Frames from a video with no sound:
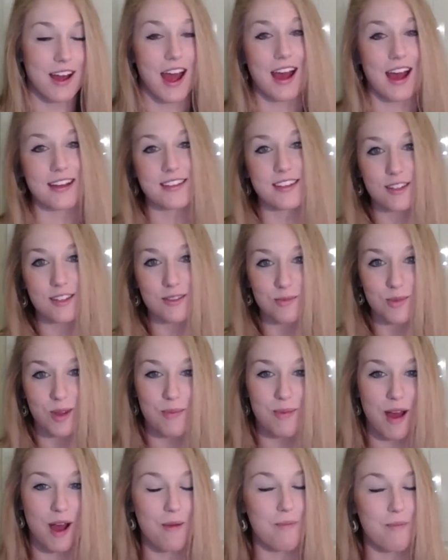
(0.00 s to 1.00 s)
asked me
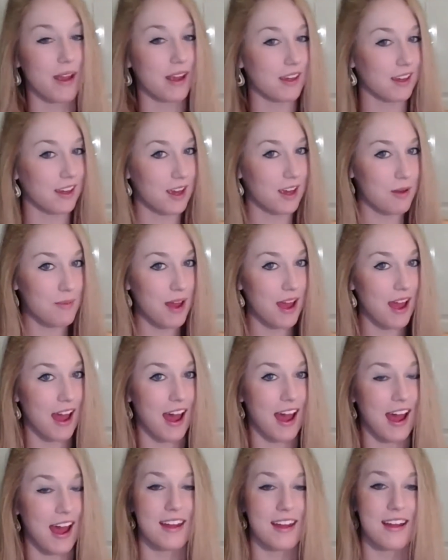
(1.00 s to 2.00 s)
about making him a
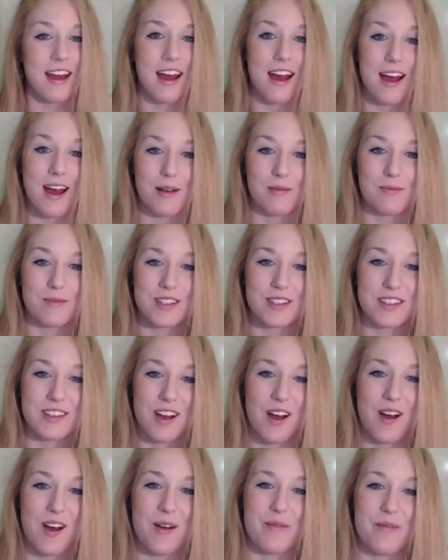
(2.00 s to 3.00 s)
hat. So
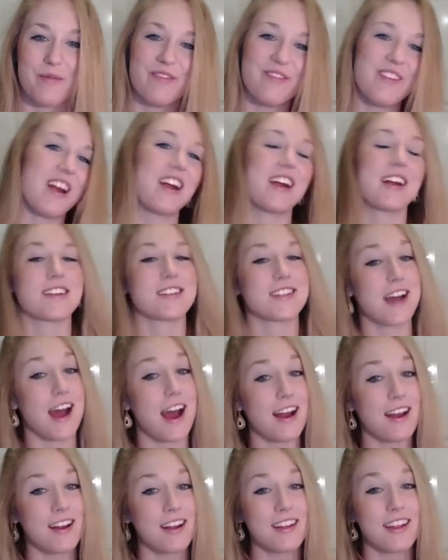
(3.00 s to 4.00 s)
I'm very
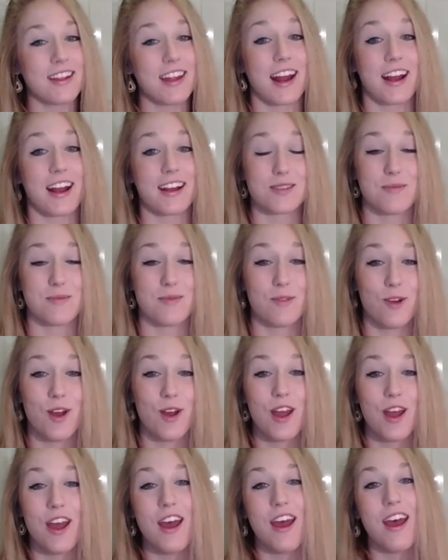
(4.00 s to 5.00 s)
excited that I got to
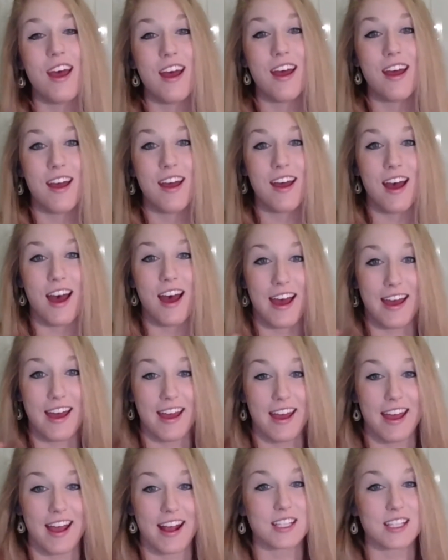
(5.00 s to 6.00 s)

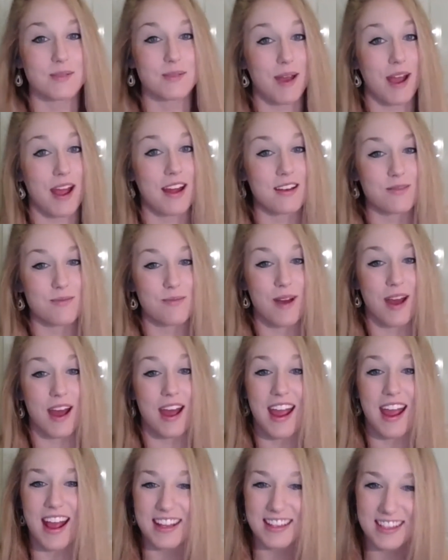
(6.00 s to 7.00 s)
expand
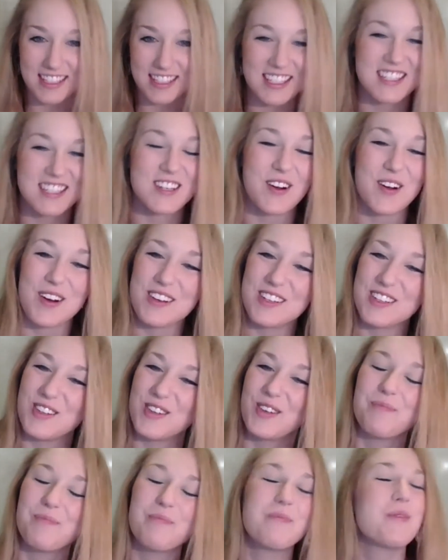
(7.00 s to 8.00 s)
my Etsy store
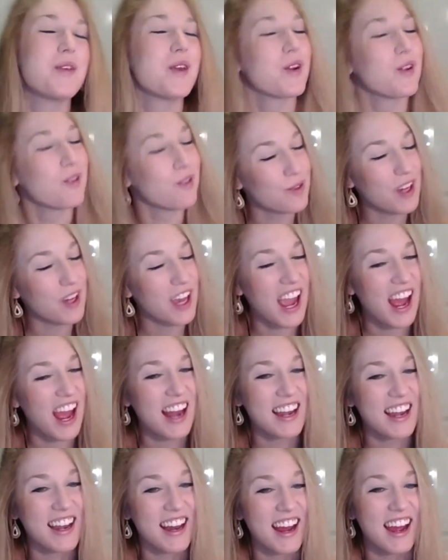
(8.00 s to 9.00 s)
into beautiful
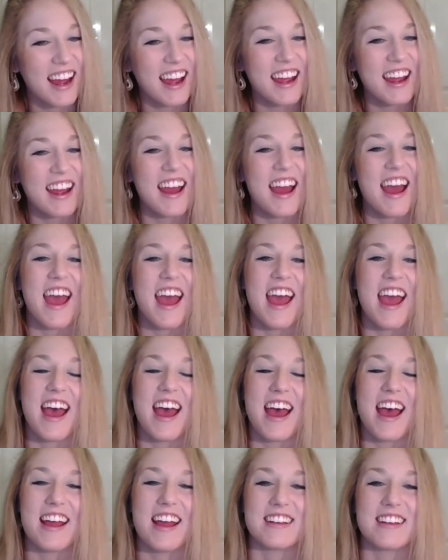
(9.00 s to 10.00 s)
Canada,
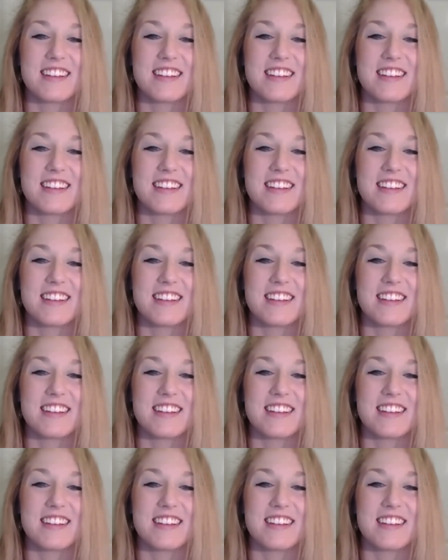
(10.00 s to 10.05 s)
and